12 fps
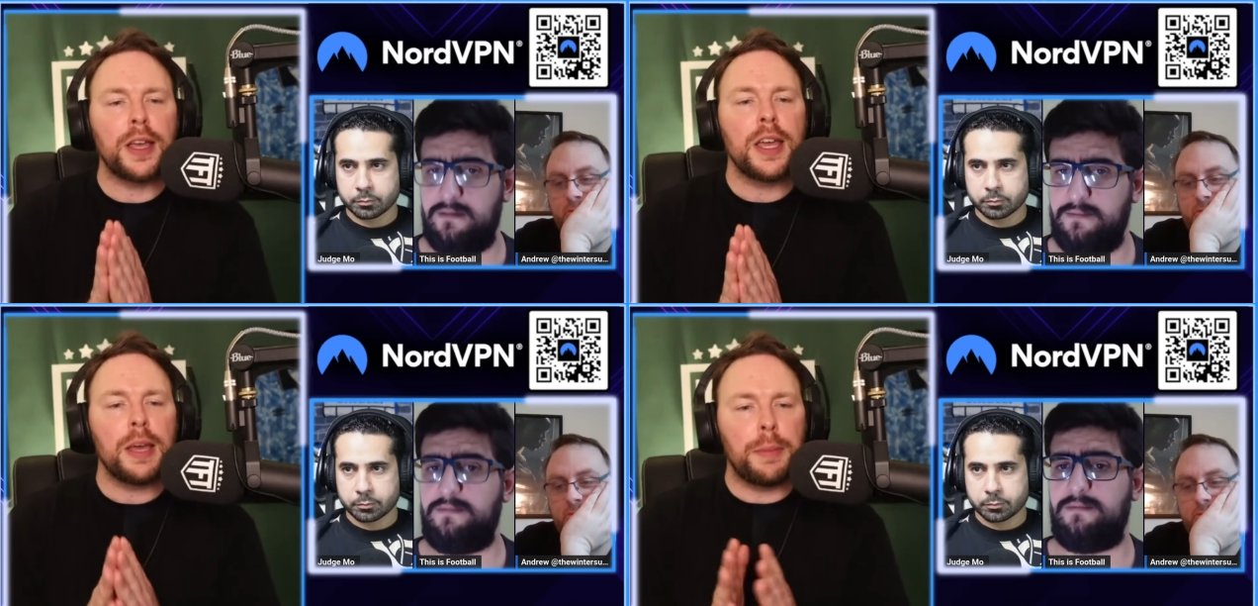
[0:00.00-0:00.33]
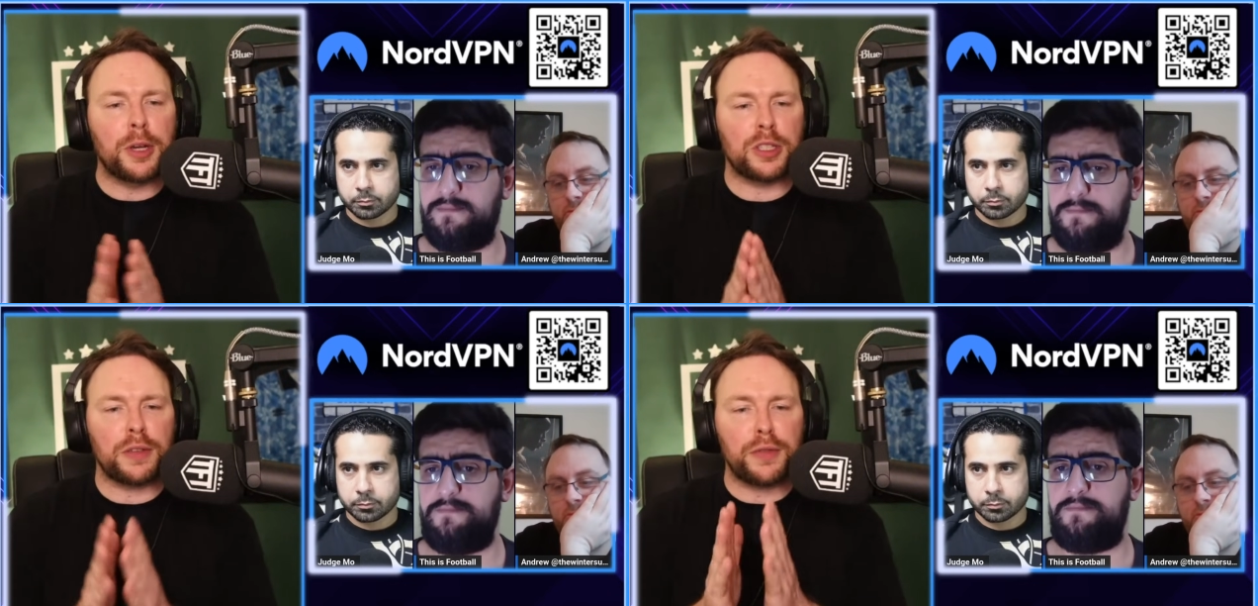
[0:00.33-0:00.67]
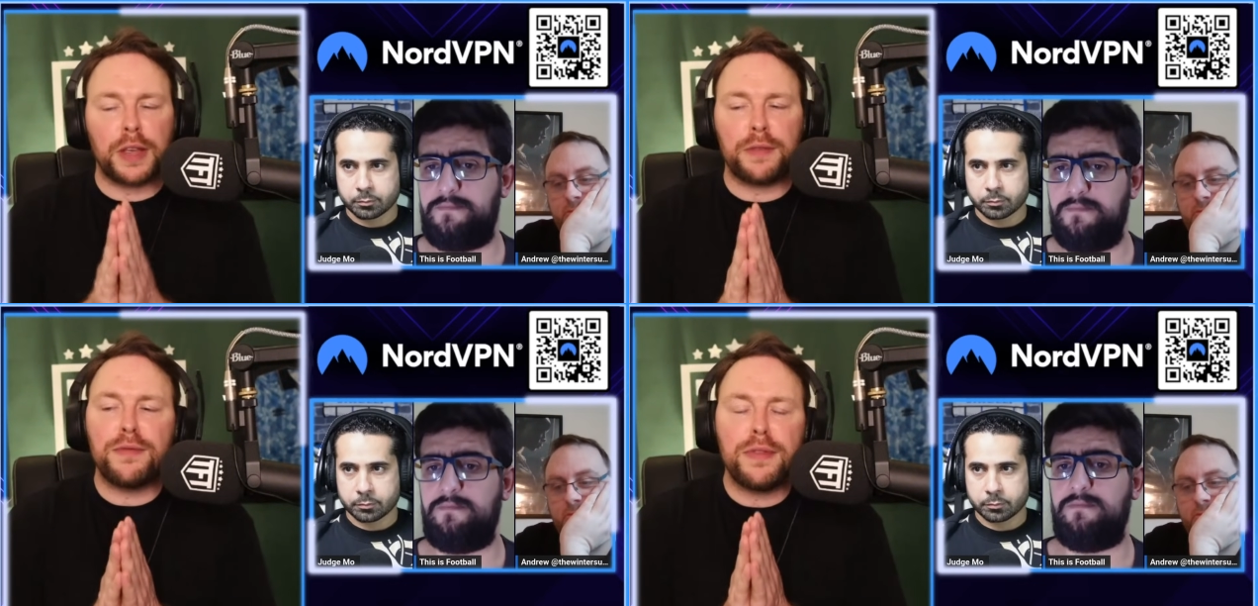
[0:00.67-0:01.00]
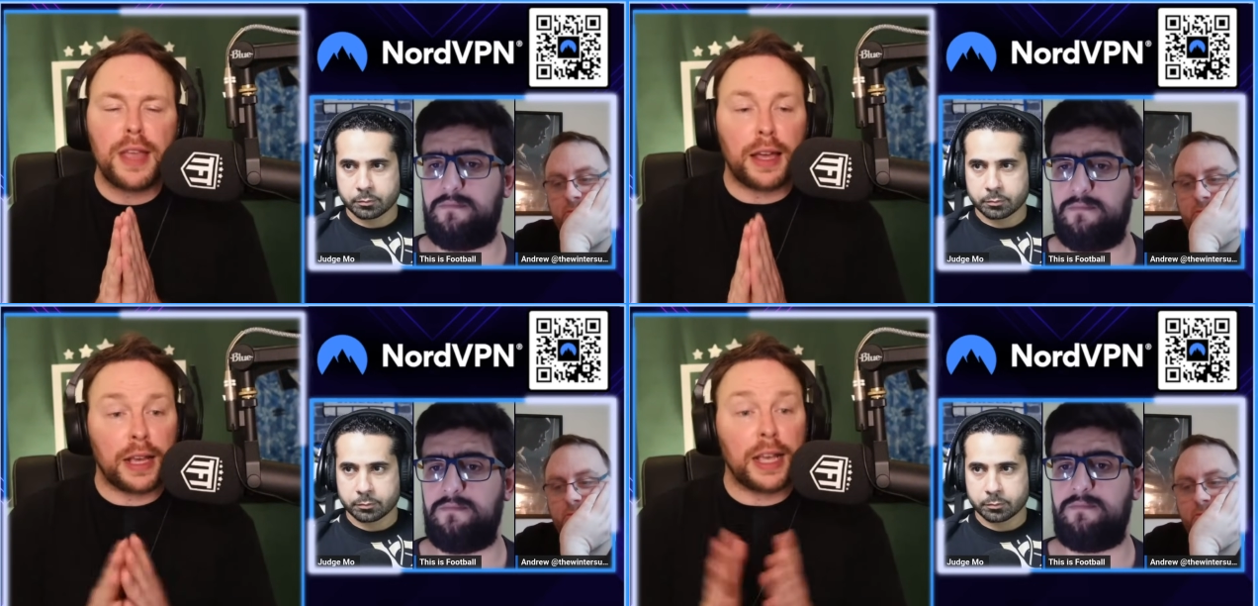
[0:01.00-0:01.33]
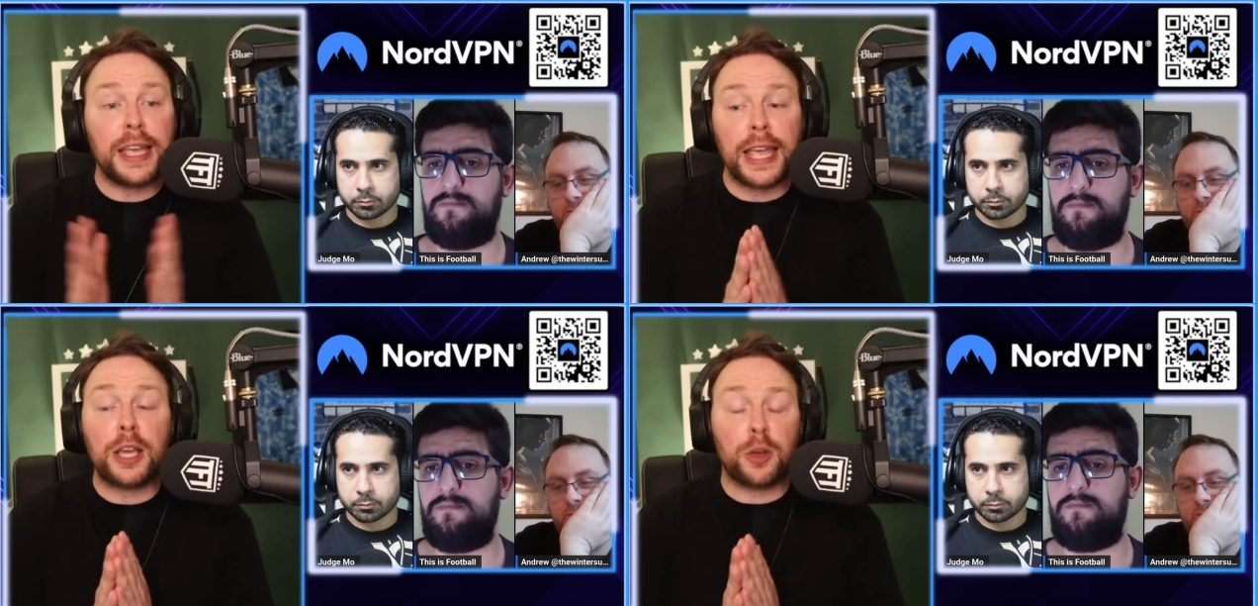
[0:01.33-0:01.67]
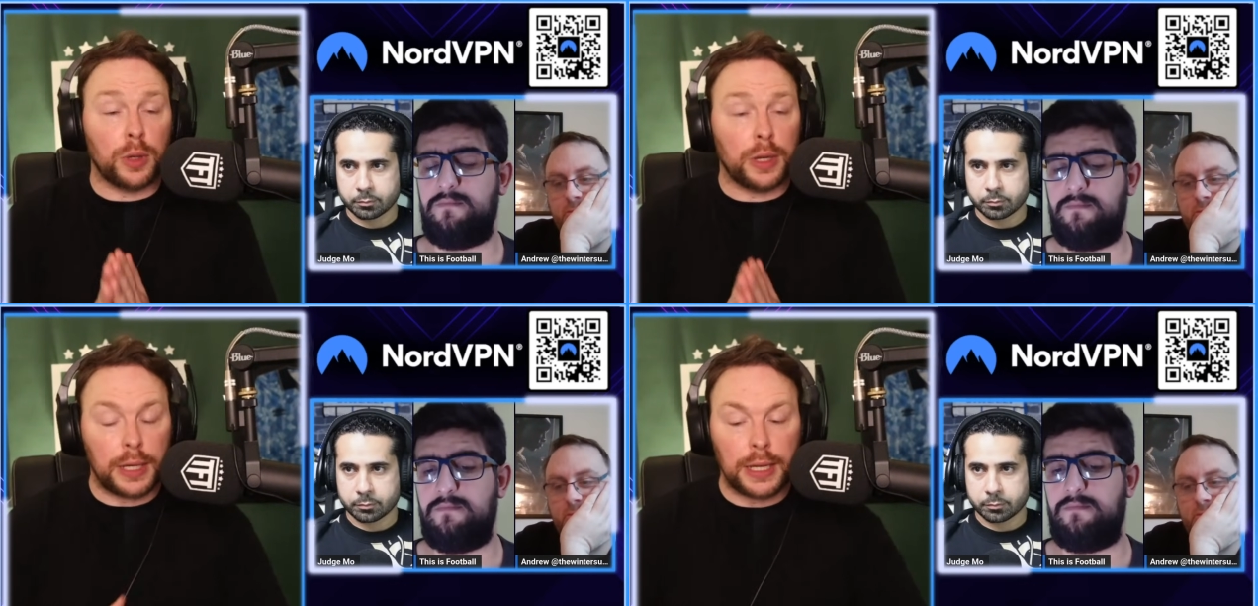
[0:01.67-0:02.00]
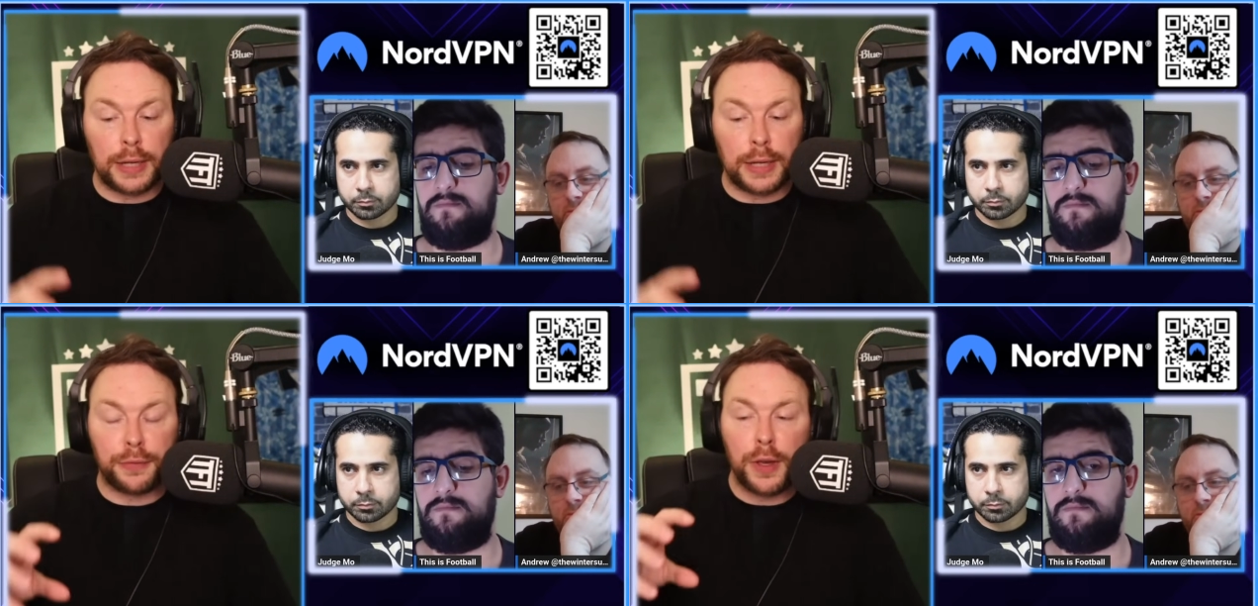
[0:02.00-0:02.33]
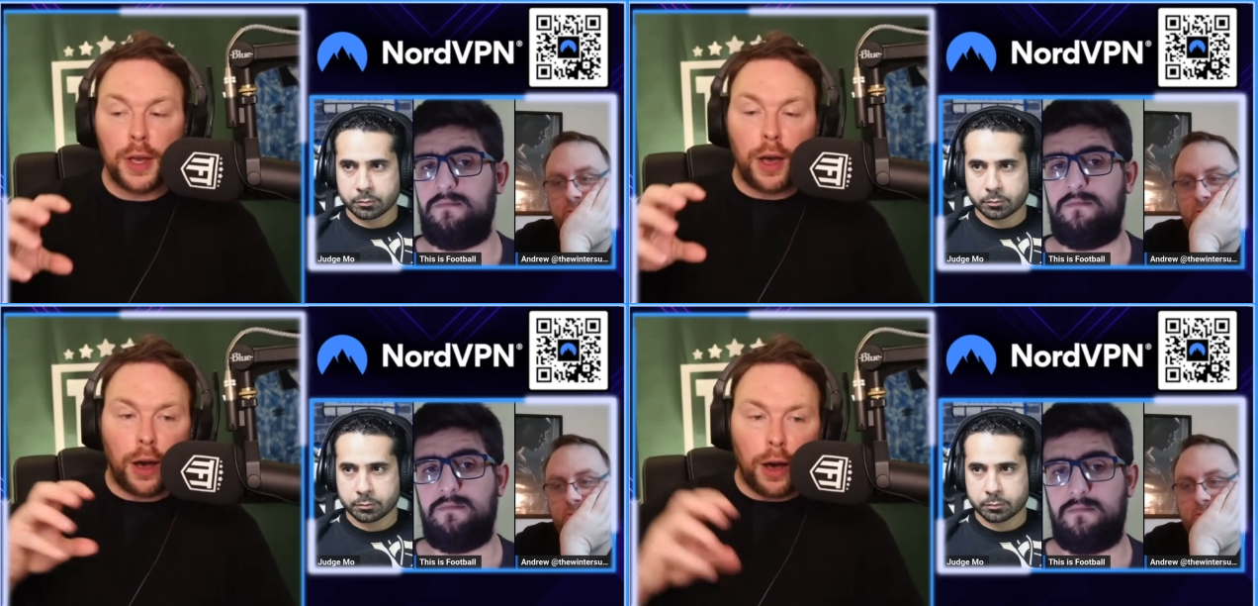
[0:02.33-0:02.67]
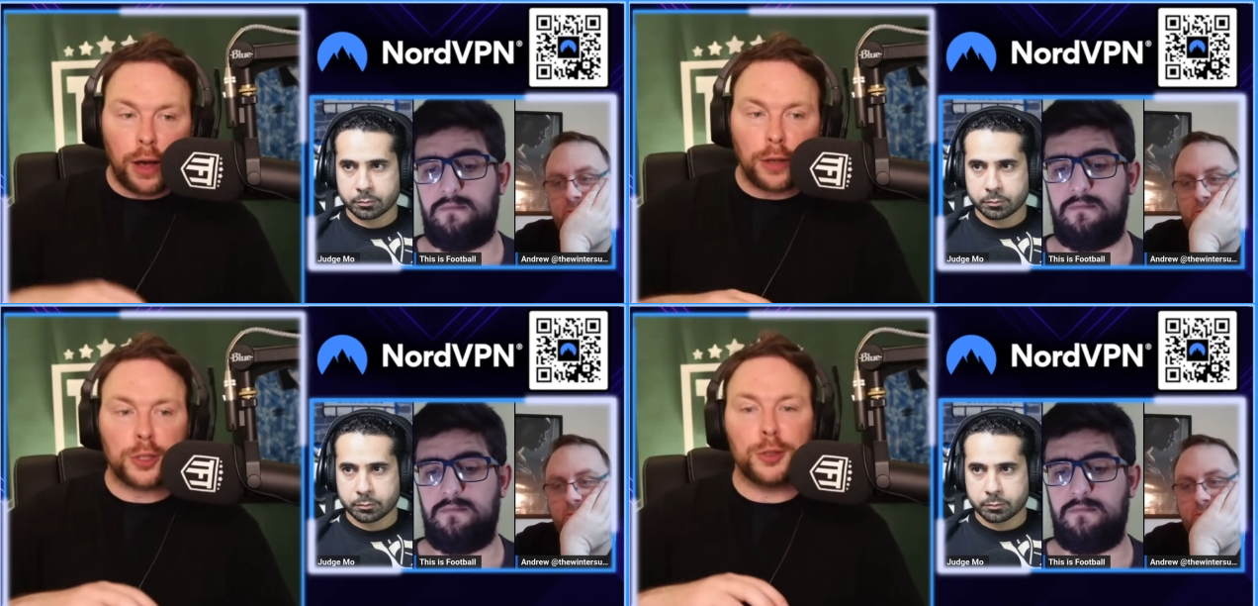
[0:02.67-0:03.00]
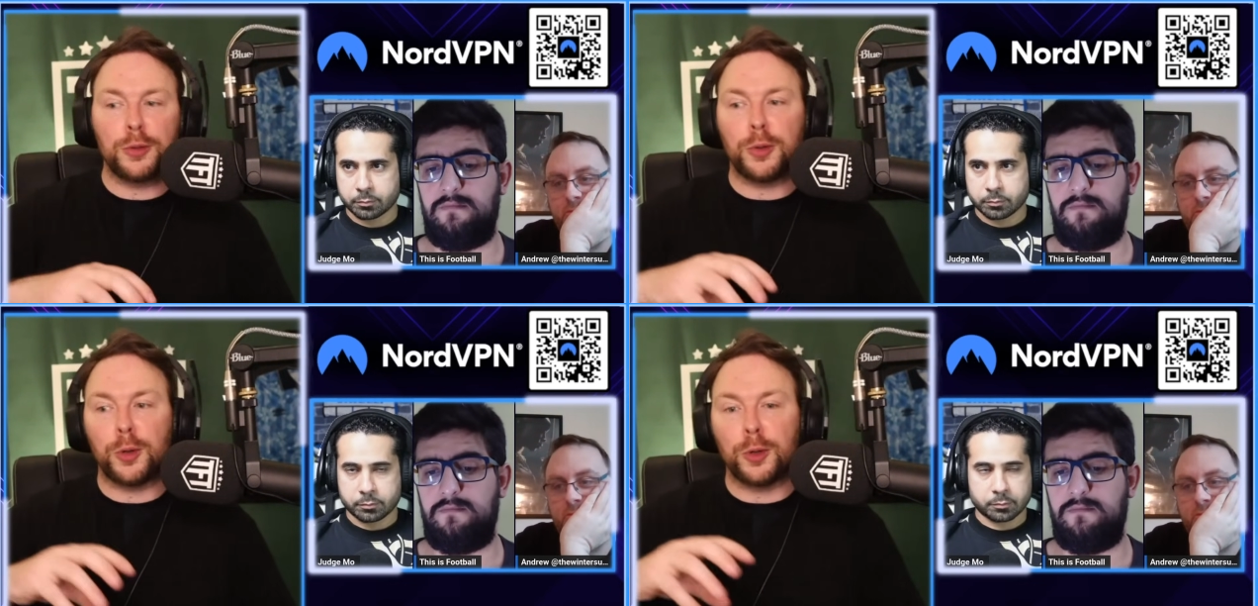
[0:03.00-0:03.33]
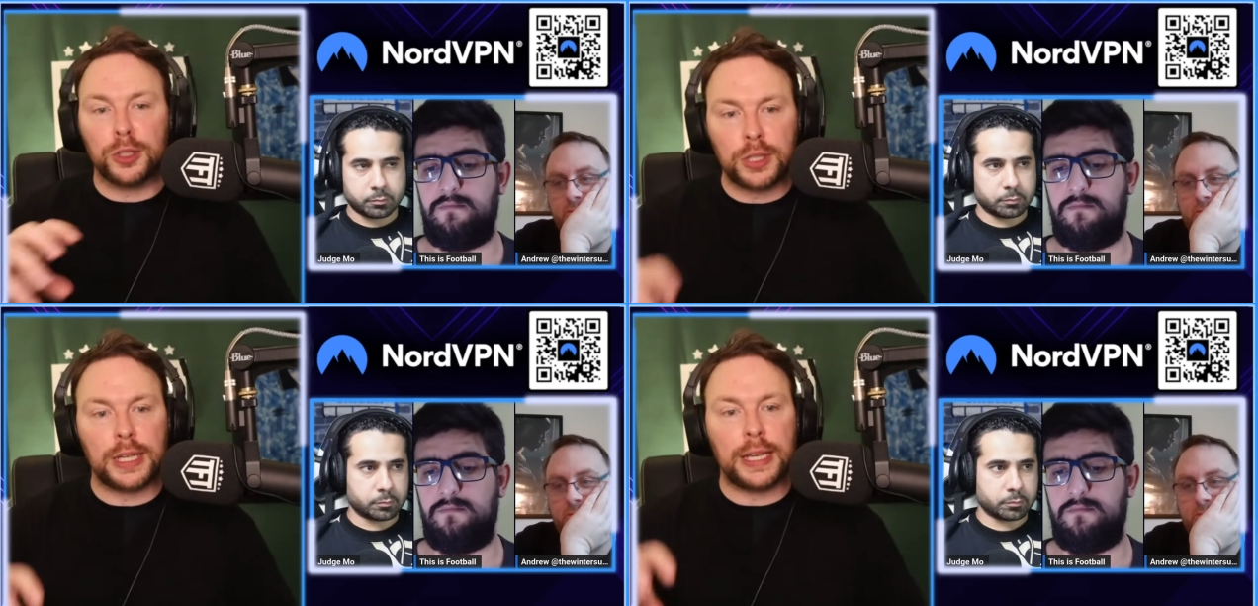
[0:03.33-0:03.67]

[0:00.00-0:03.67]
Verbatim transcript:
Speaker 1: because if, if not, equally, if Arsenal or City